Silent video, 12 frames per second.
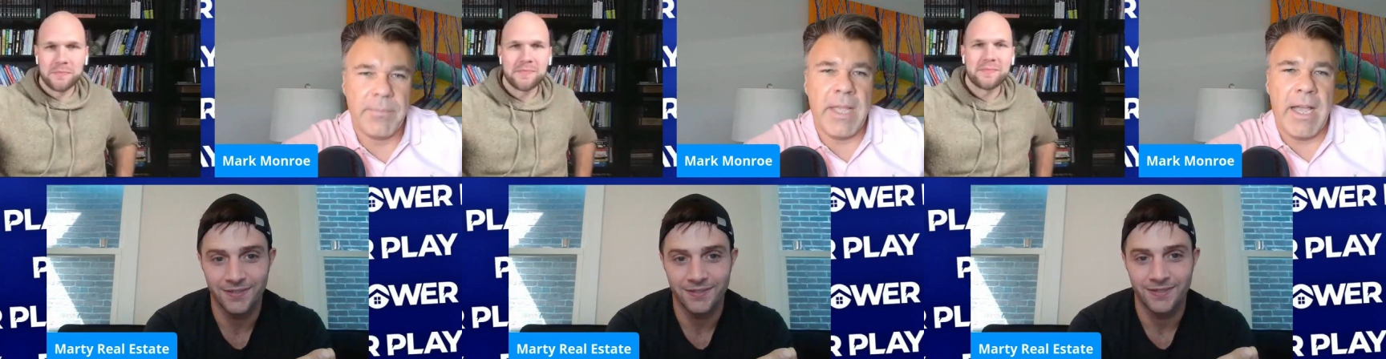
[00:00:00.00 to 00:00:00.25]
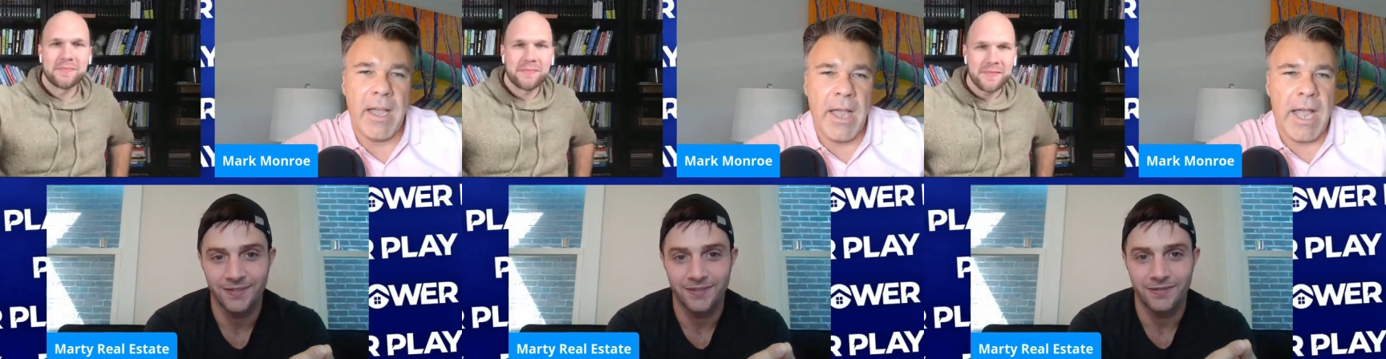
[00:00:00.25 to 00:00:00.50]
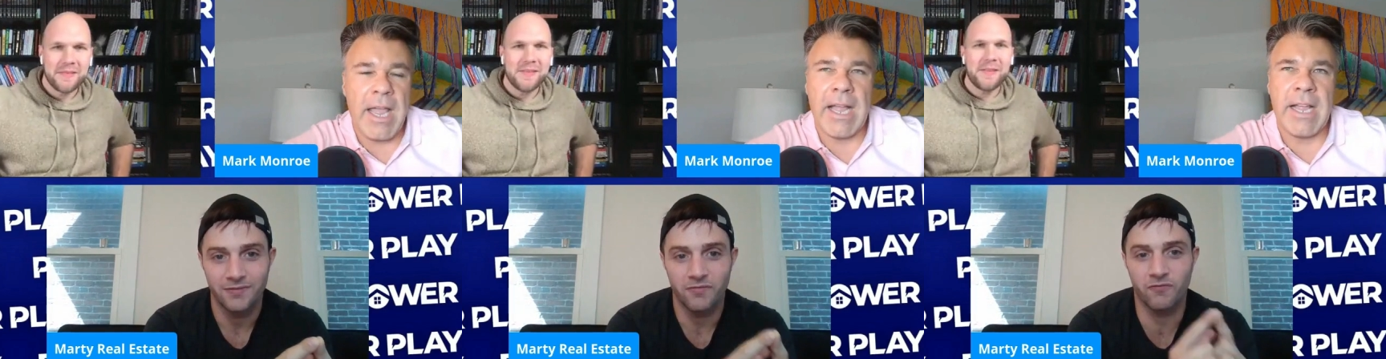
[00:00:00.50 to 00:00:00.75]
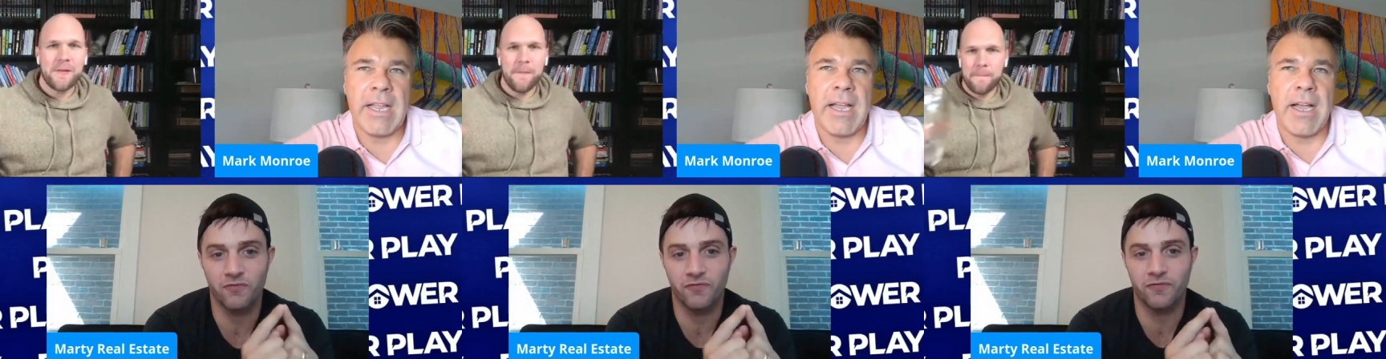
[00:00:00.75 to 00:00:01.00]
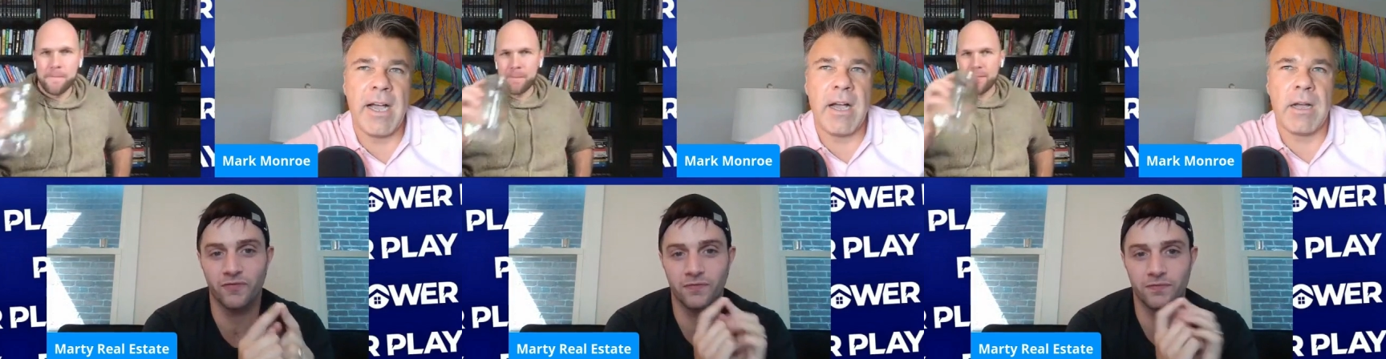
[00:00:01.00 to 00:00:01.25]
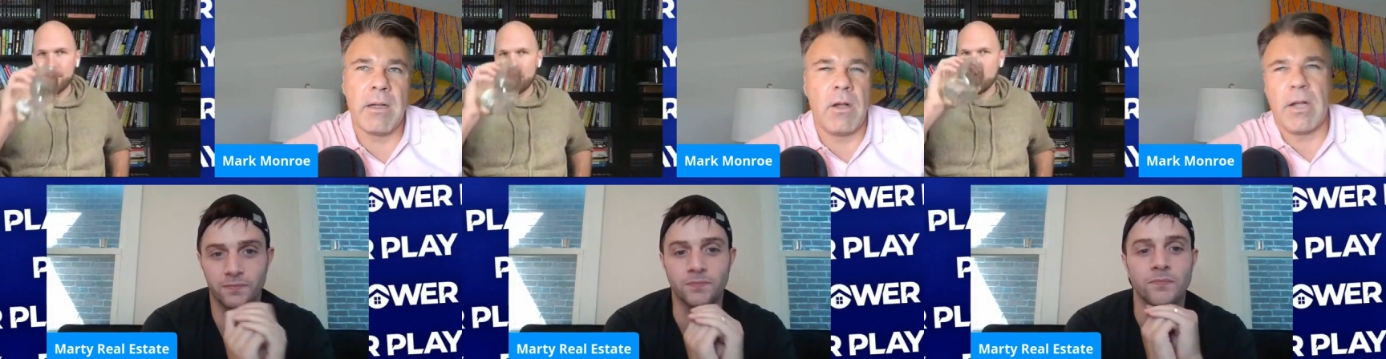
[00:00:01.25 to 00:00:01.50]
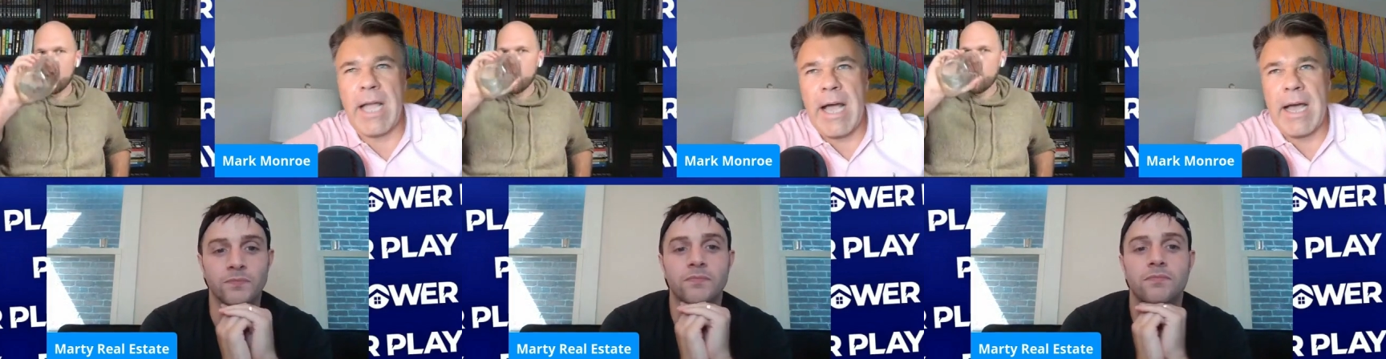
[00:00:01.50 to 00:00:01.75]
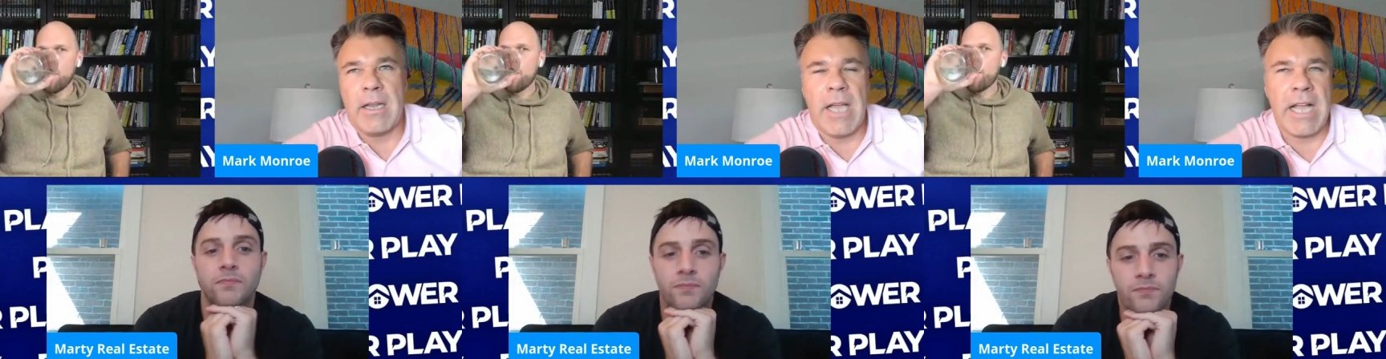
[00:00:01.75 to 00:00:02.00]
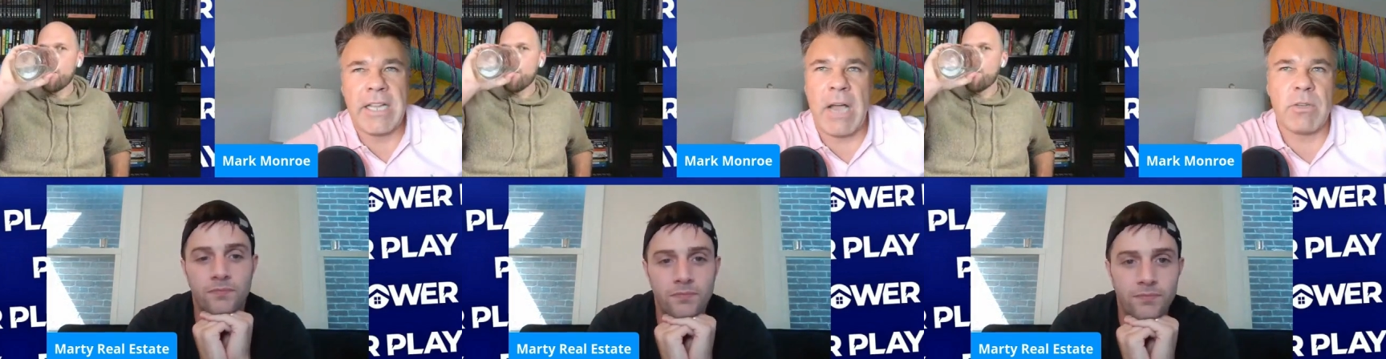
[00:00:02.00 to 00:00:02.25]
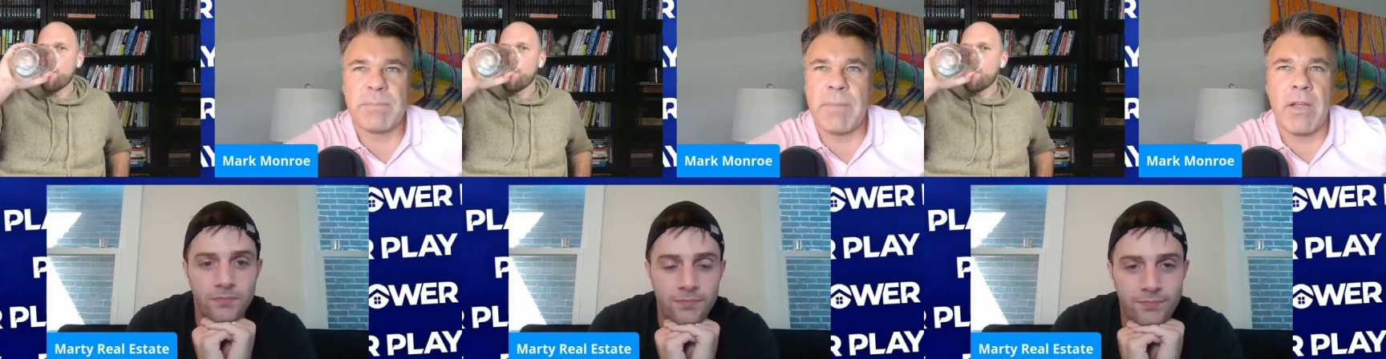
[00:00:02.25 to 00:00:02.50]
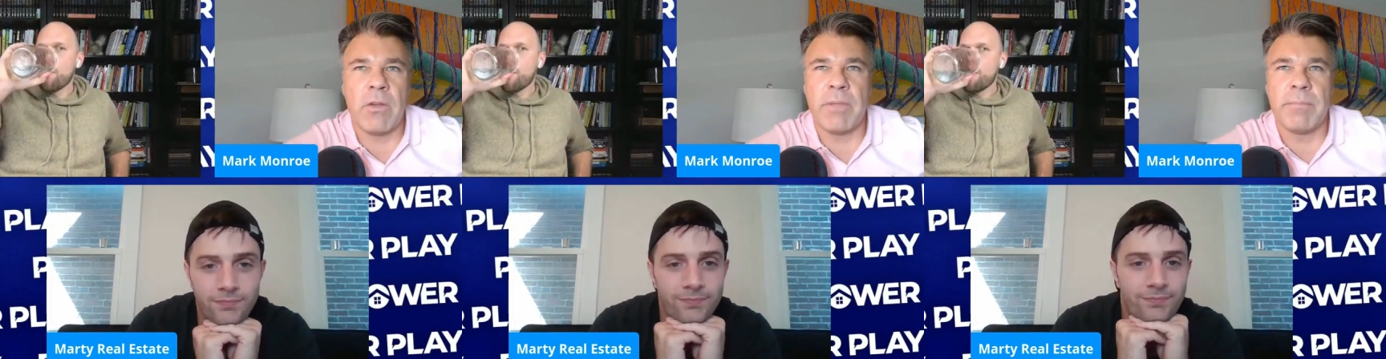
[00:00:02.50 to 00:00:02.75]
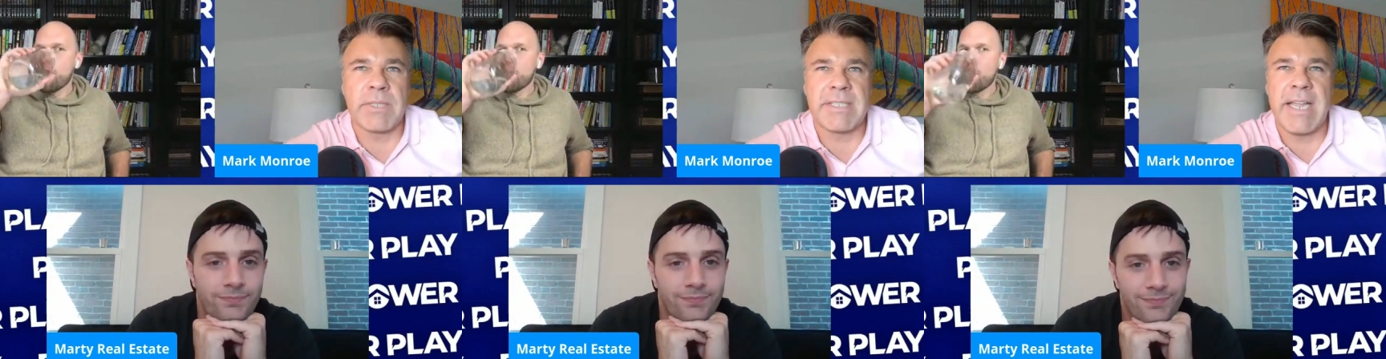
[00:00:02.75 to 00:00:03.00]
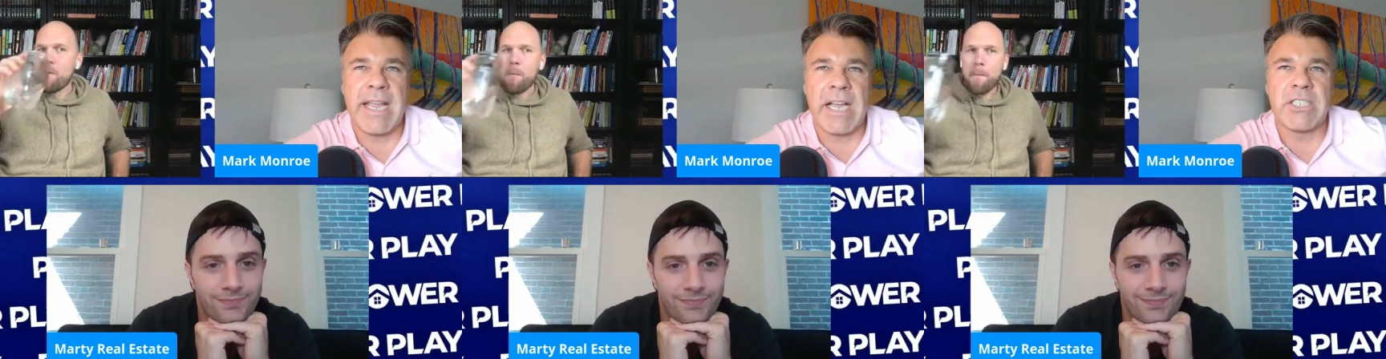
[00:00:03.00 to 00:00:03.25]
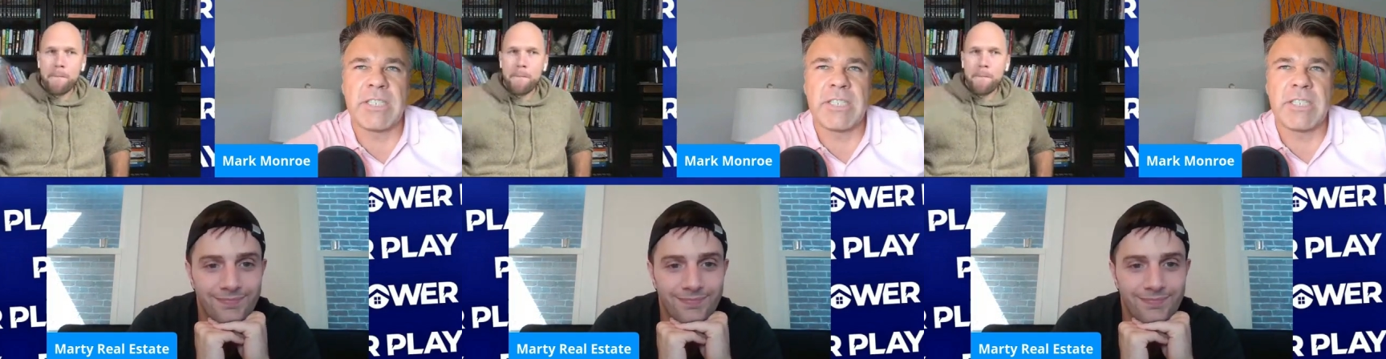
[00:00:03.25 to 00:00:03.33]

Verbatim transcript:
Speaker 1: Yeah. Oh God, that was my only mistake.